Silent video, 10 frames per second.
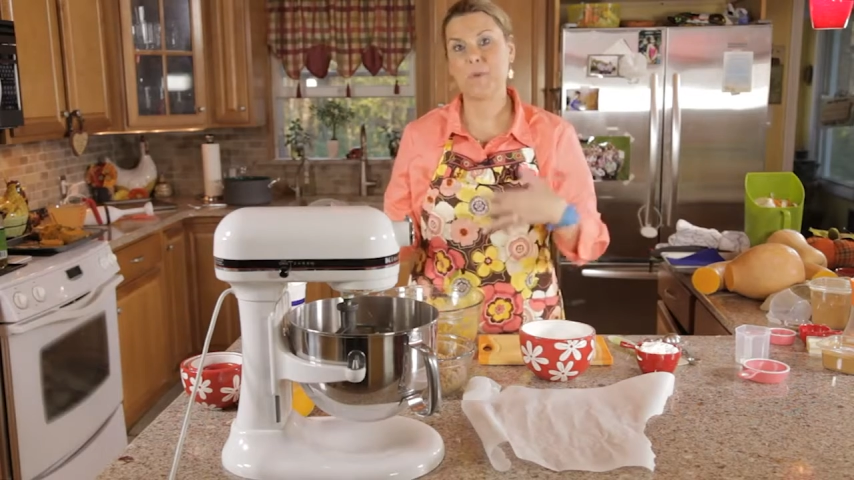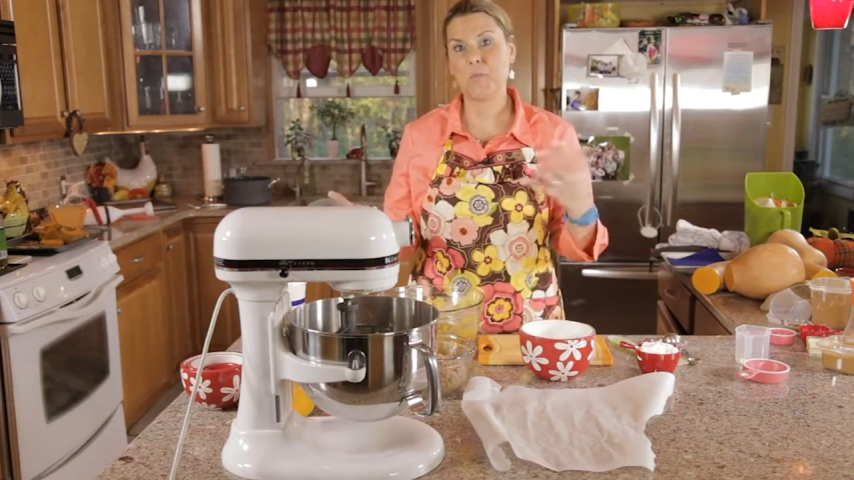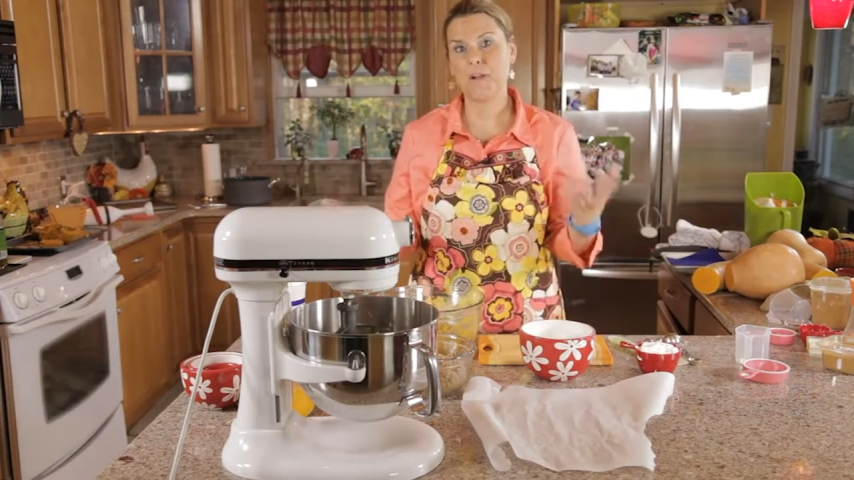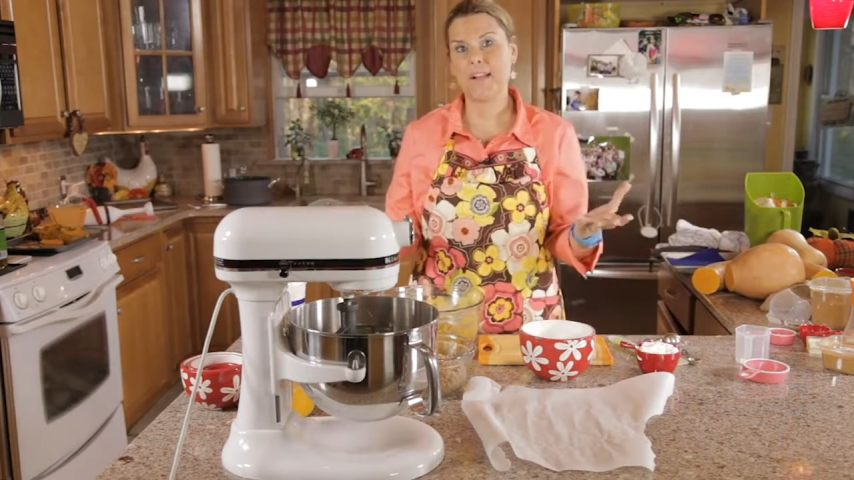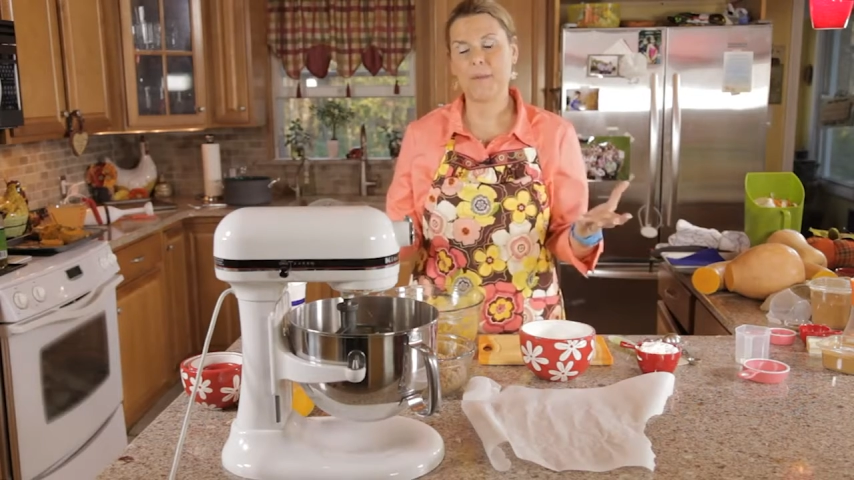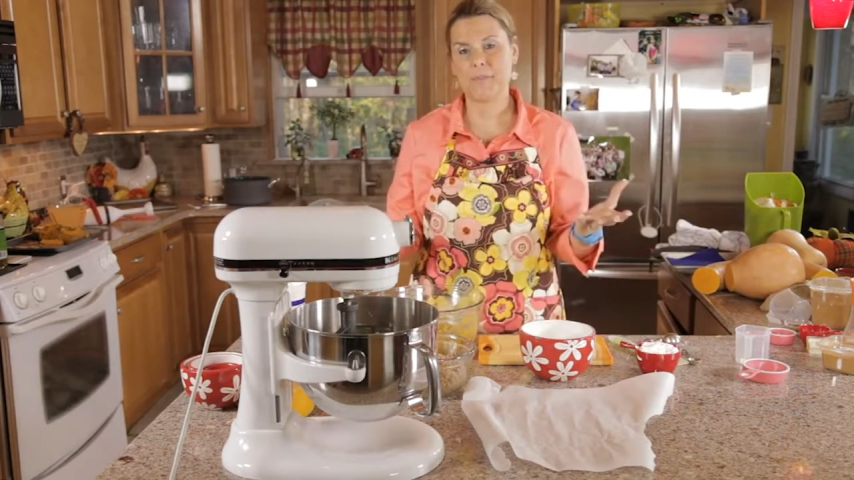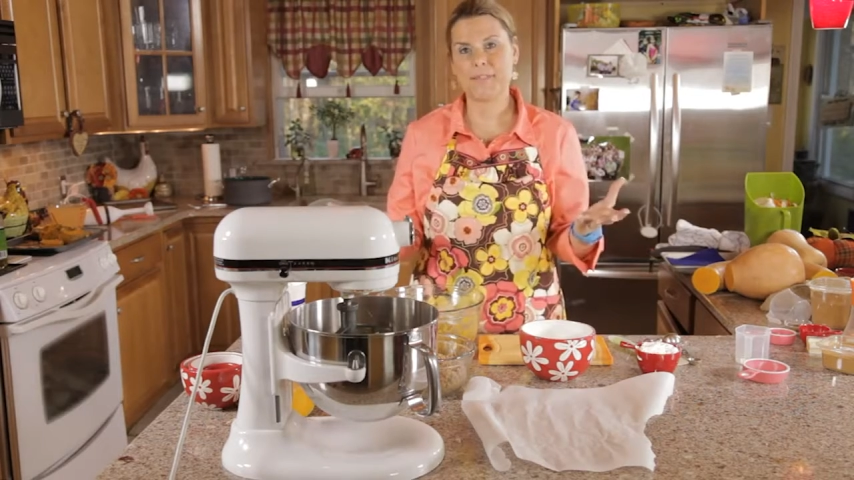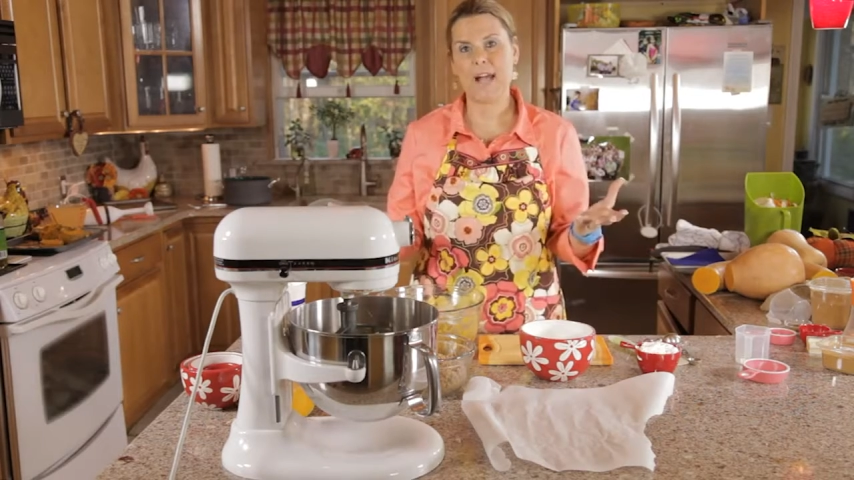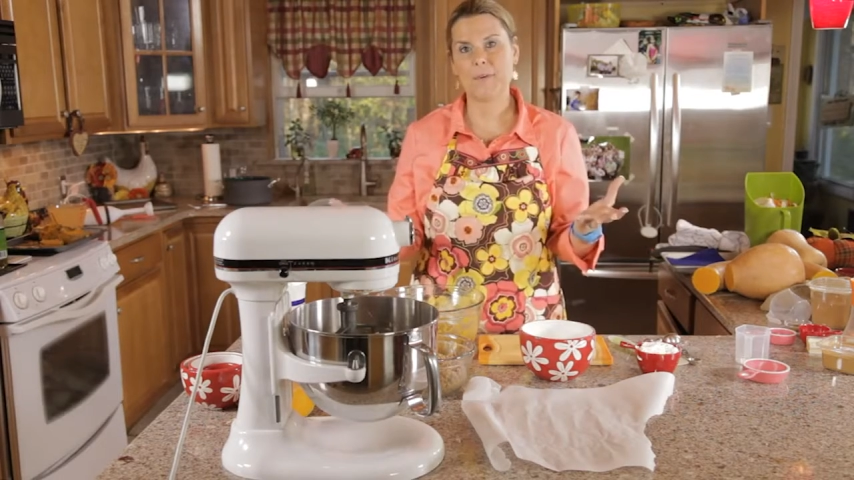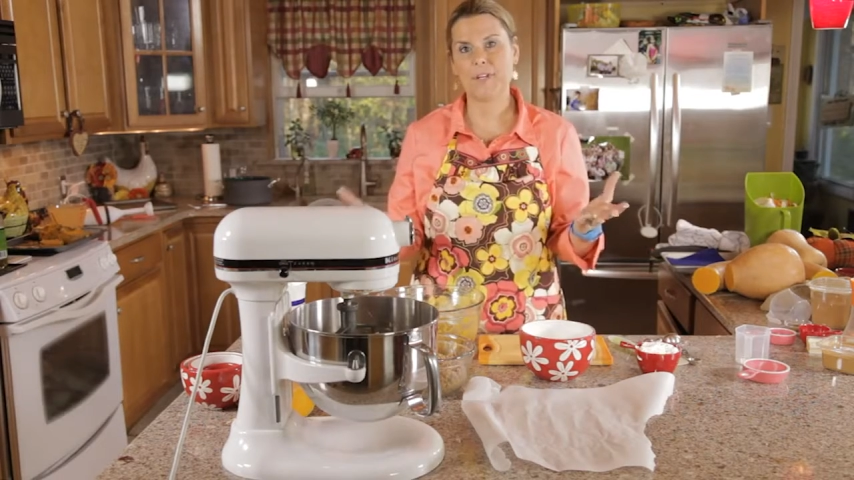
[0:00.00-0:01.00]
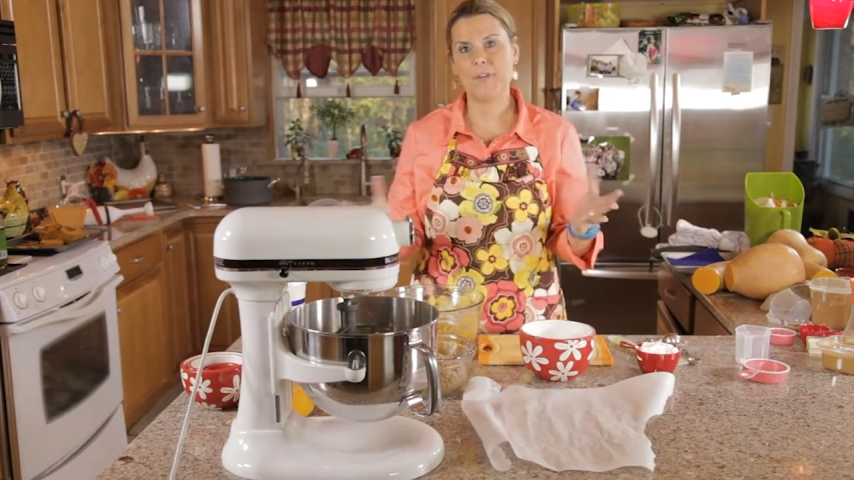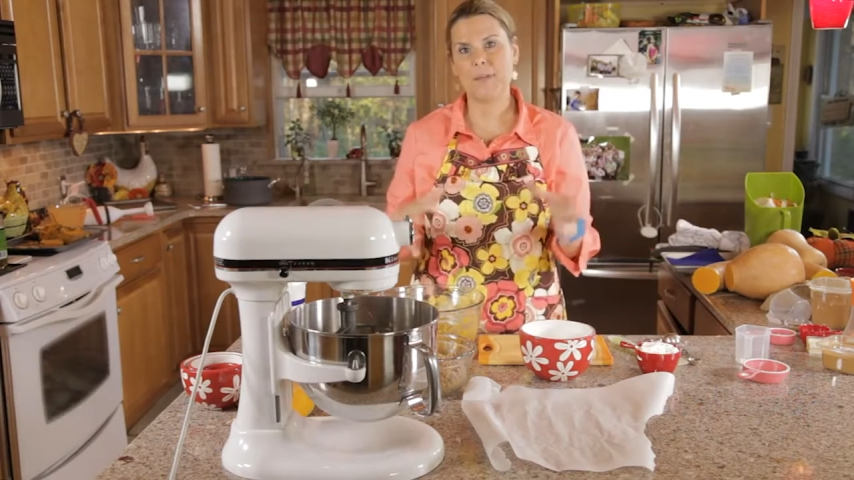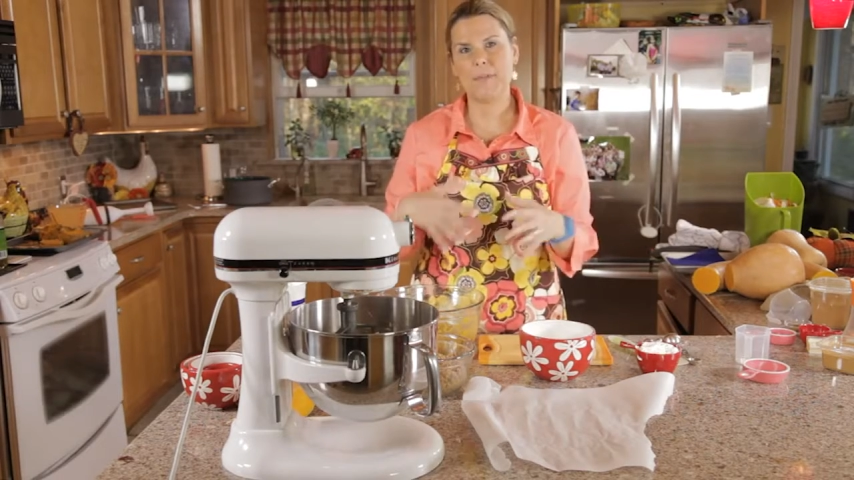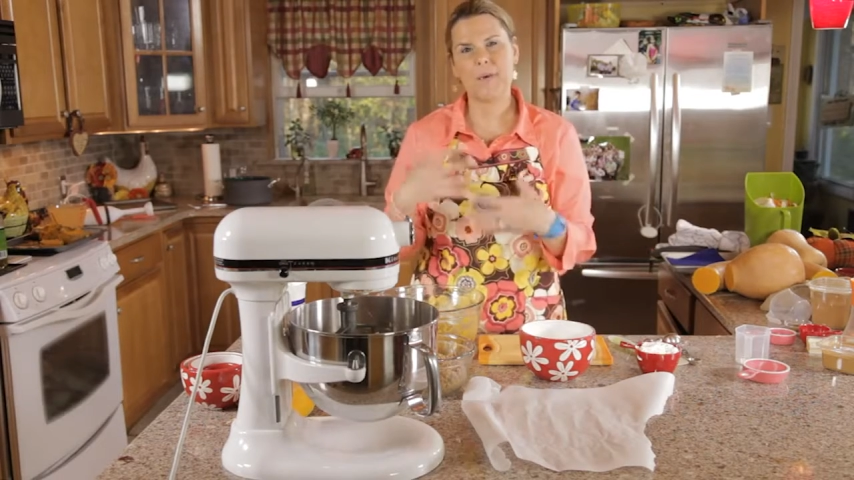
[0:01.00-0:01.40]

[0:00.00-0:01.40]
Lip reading: with 1 cup of sour cream.